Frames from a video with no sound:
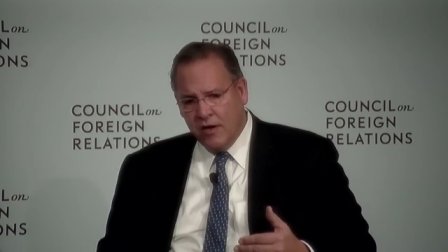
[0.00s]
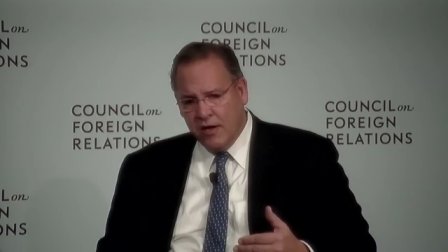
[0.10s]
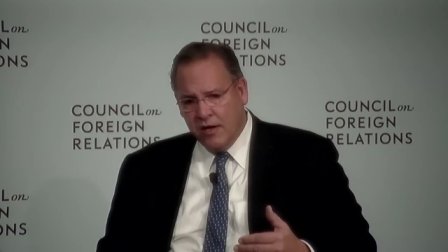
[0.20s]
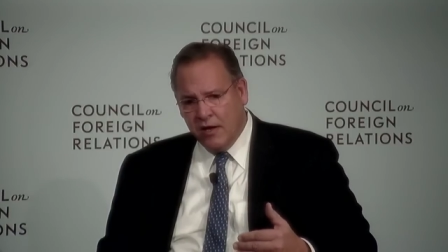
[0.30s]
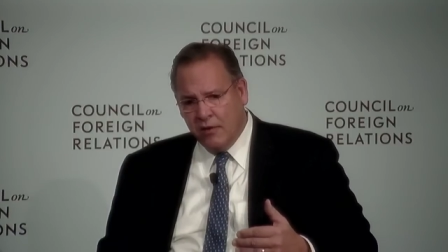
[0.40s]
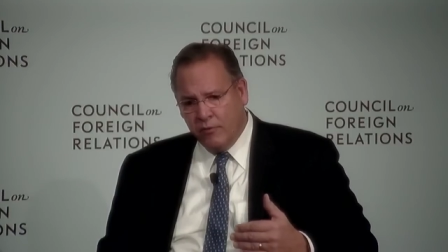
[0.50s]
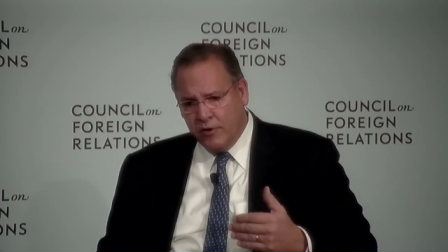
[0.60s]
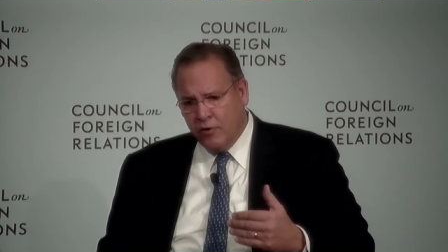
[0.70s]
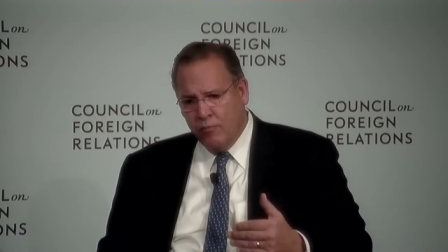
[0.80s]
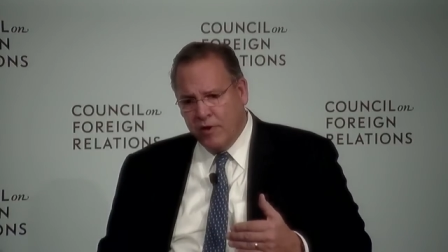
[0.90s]
uh, where you
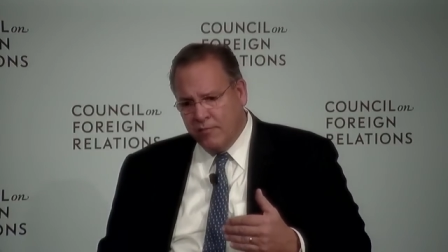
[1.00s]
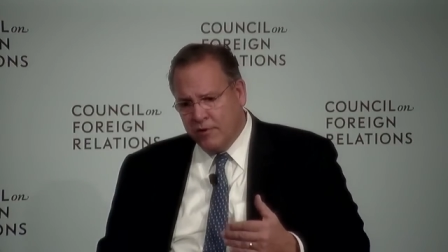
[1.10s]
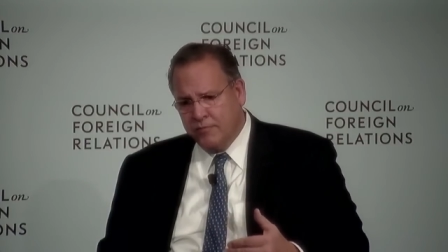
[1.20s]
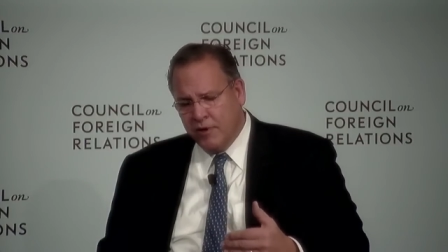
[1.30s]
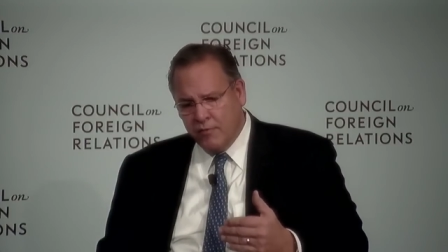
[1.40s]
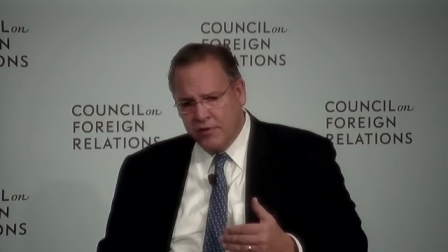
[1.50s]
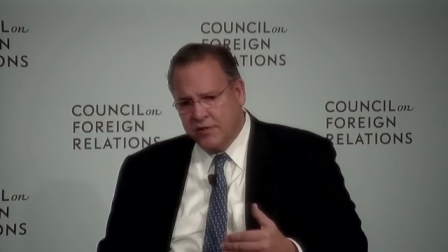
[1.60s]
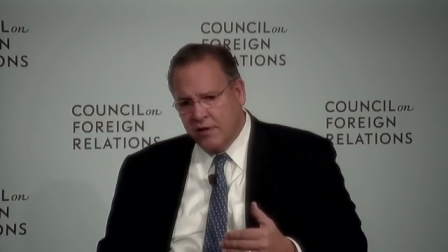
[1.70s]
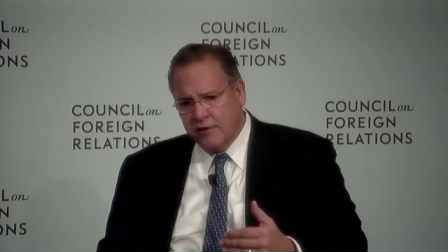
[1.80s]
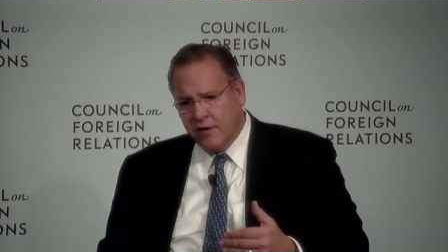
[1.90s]
don't make much money when you
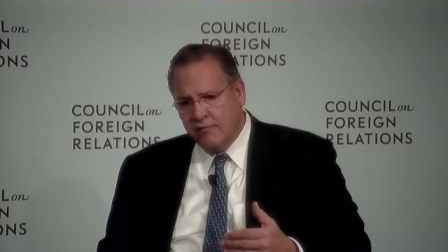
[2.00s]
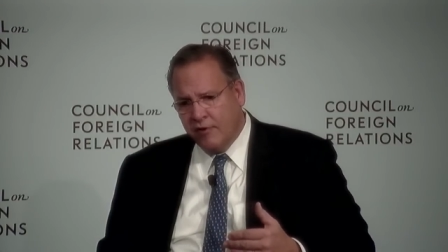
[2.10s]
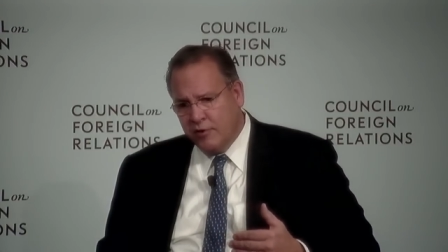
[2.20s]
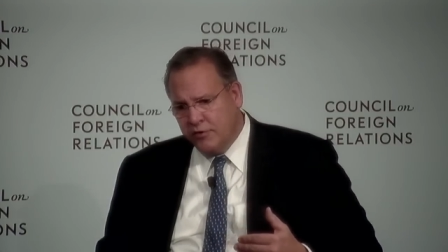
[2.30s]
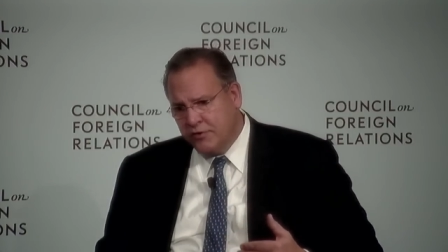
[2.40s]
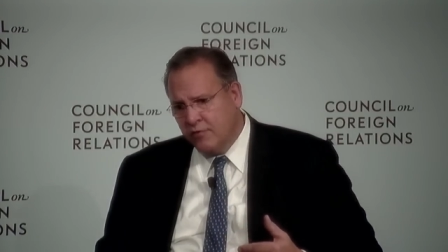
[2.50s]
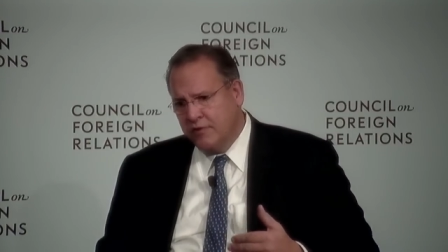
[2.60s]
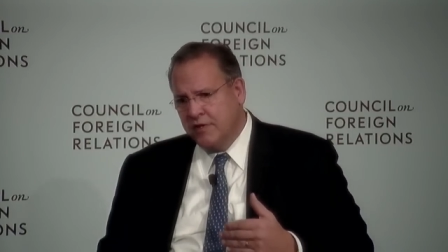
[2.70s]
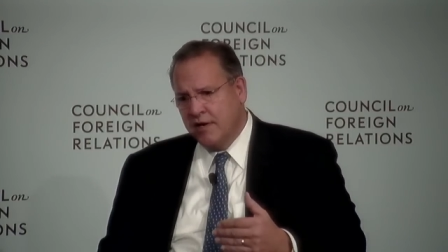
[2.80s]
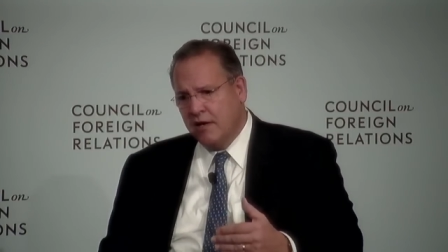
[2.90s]
sell the elevator, you
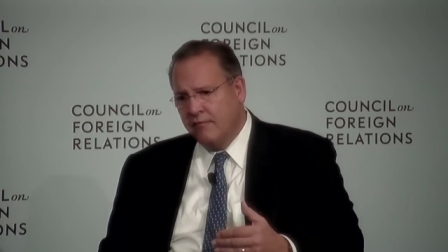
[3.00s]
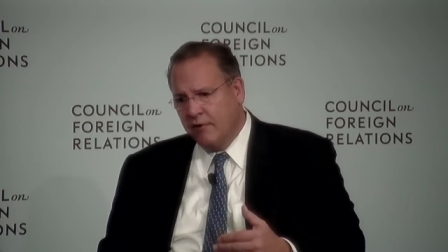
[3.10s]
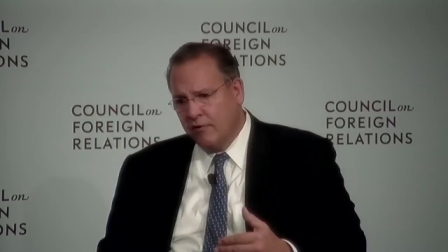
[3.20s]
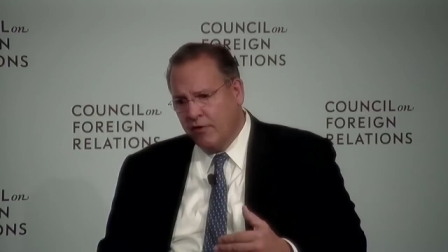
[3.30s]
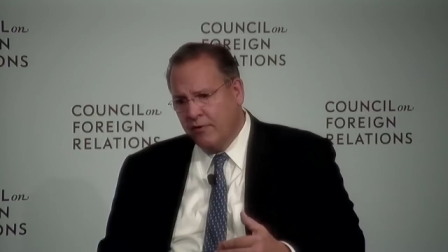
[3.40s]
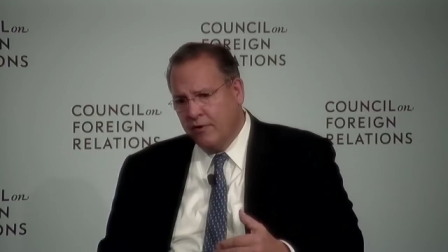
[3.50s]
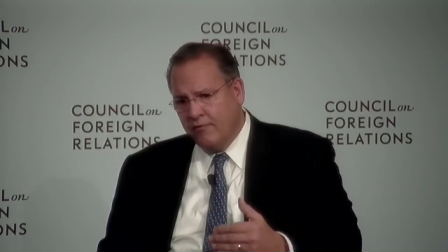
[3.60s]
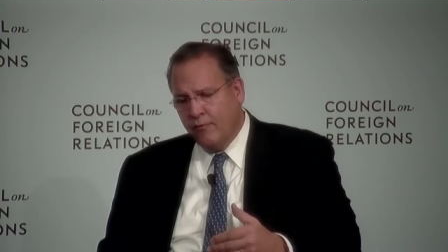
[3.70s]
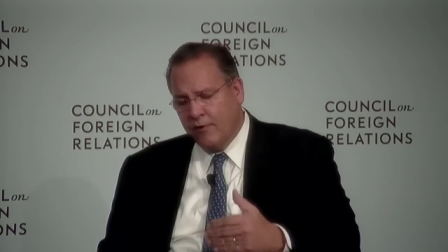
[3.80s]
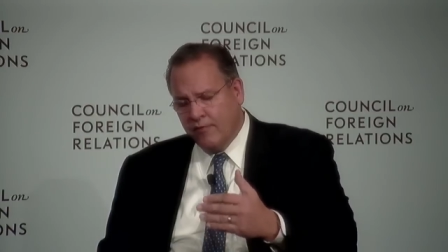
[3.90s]
service that elevator thirty,
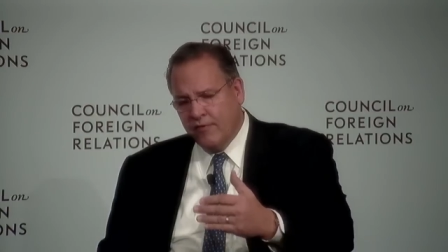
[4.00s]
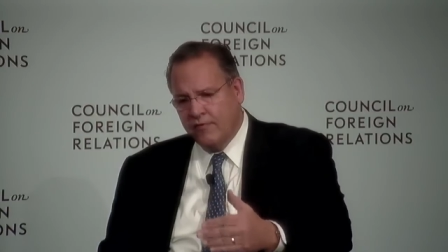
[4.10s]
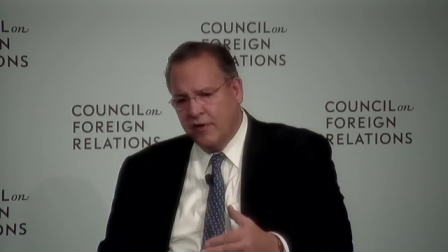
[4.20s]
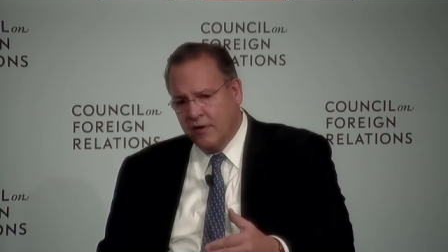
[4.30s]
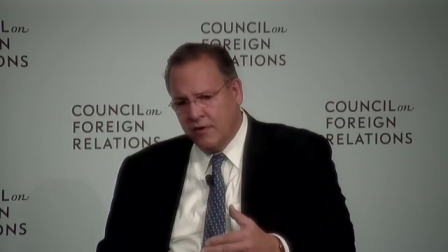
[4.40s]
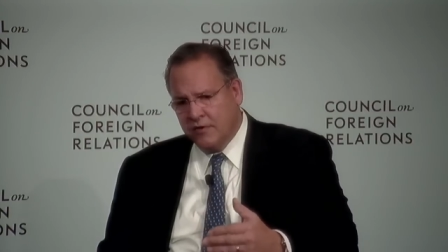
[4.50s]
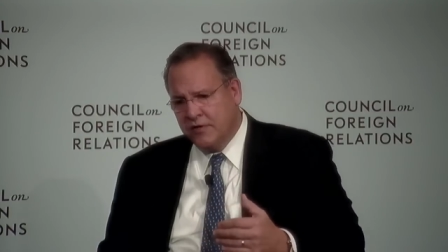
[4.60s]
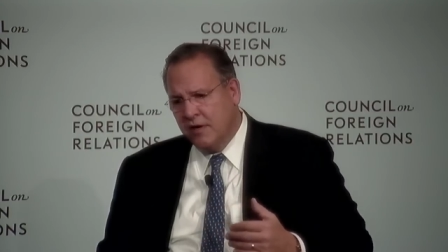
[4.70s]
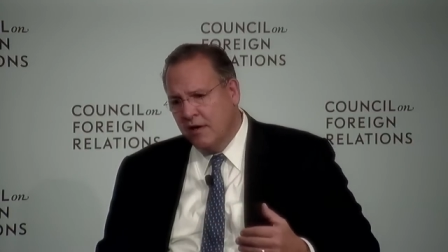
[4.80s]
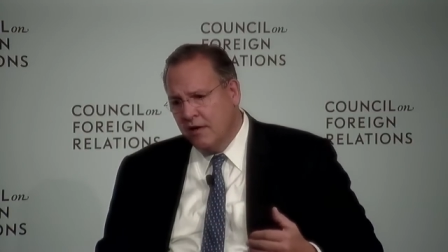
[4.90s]
forty, fifty years.
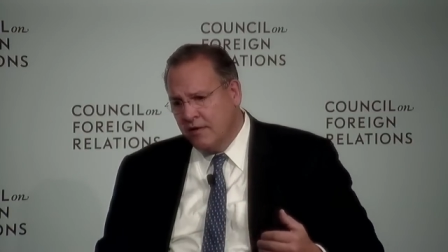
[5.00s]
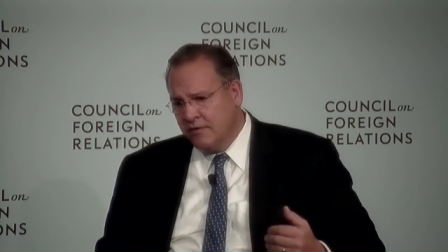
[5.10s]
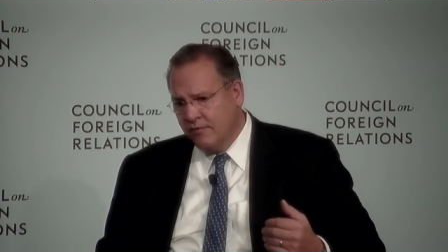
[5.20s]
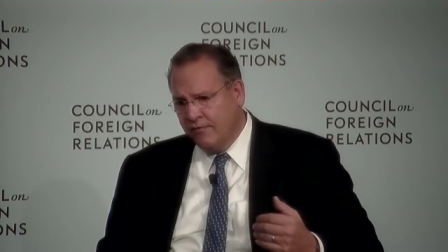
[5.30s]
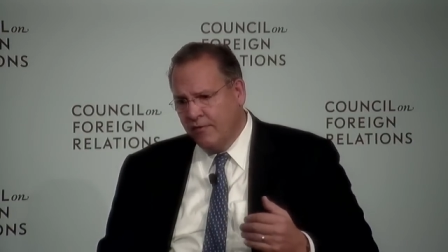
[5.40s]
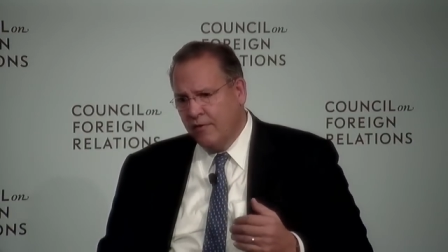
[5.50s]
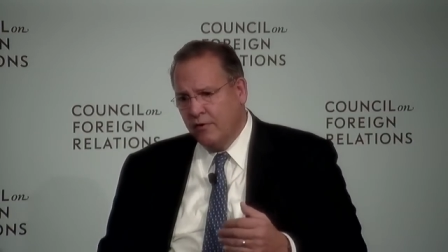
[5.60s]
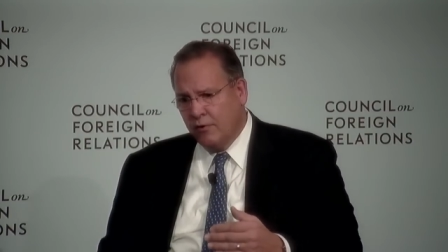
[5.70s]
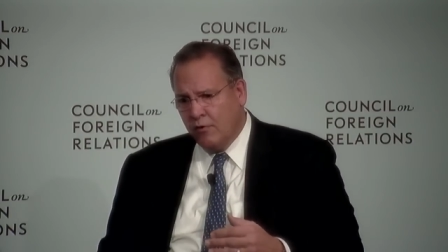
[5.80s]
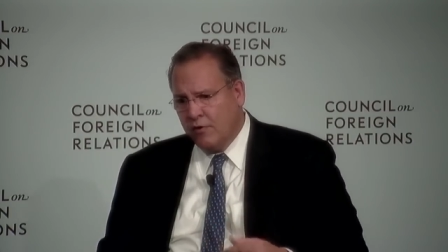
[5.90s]
So very
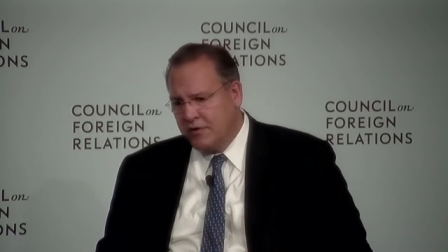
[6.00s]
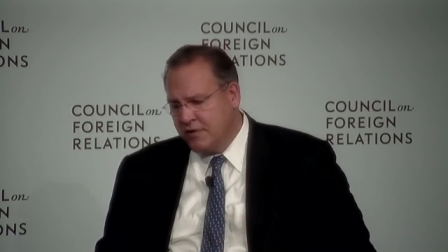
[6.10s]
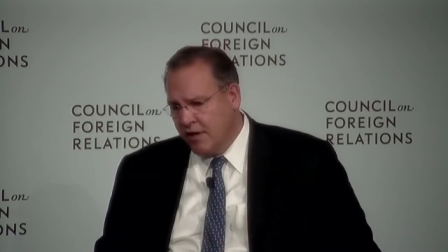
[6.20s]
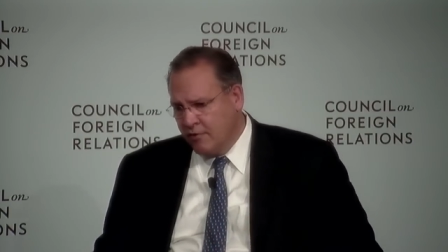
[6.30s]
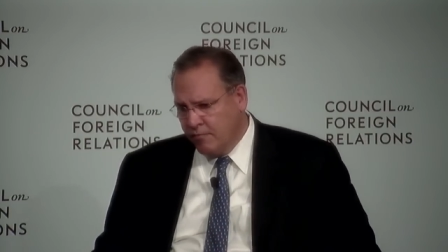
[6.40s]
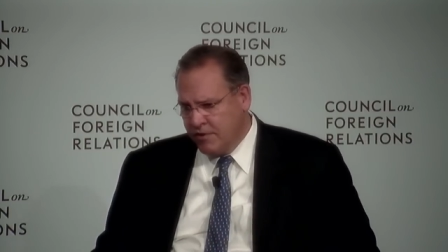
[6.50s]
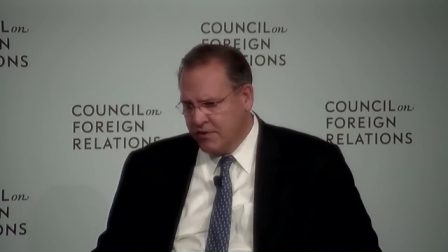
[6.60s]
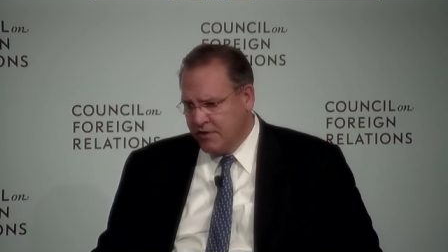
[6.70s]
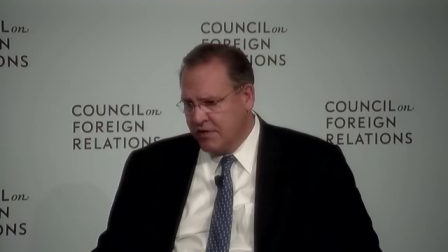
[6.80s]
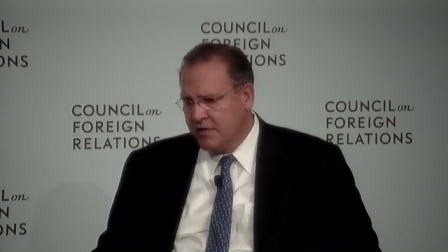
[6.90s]
long cycle
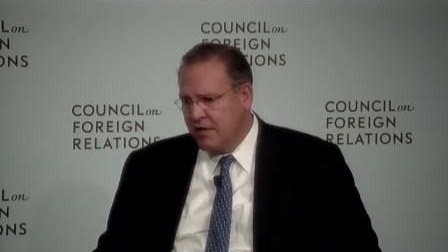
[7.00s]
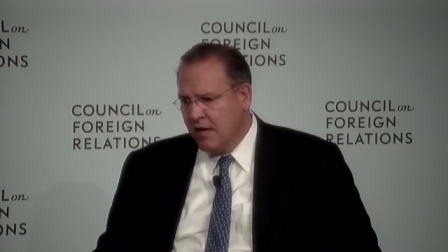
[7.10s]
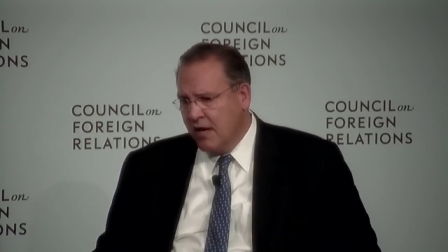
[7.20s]
businesses.